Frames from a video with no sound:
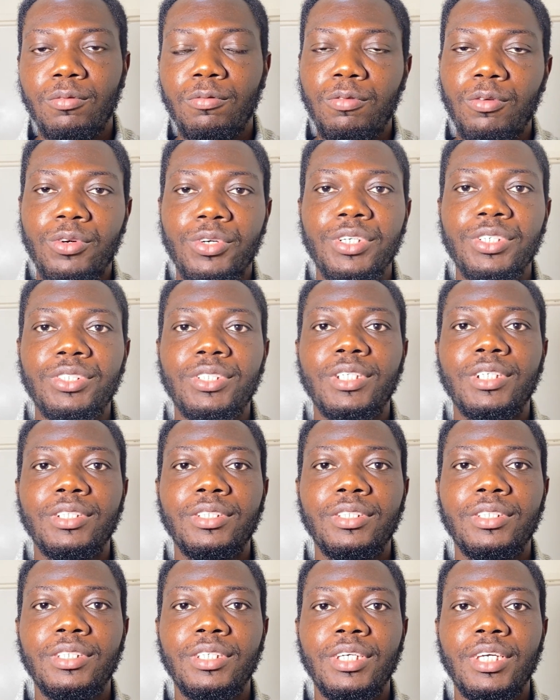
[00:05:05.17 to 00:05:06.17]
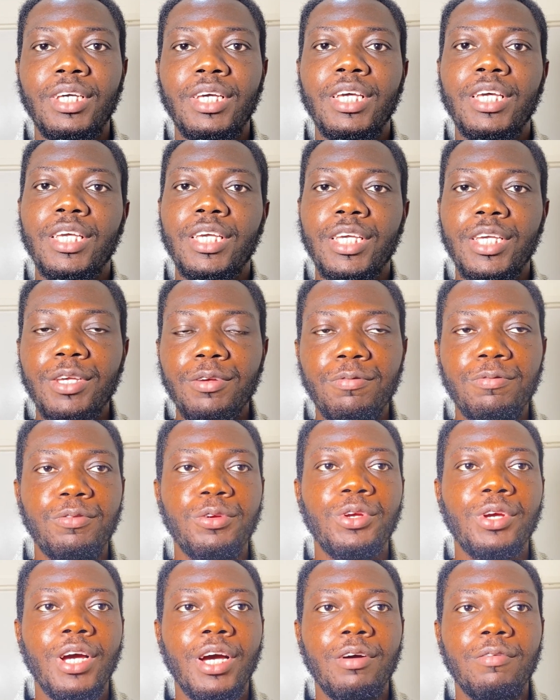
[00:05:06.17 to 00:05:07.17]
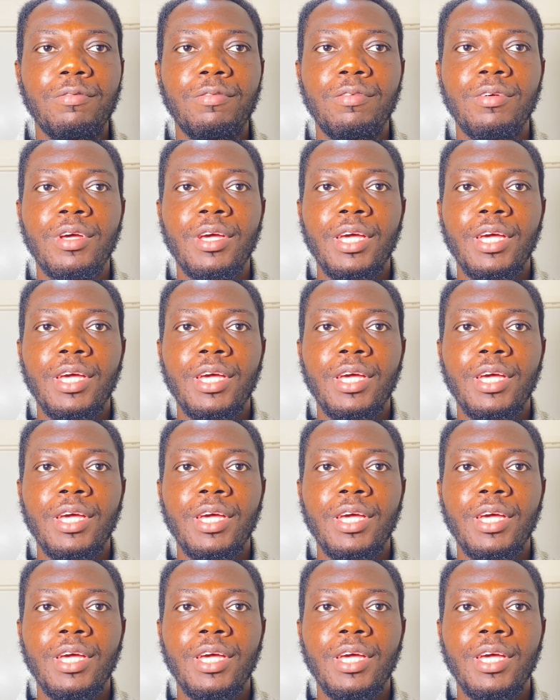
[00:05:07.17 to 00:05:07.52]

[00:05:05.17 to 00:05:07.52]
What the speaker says: For instance, if you have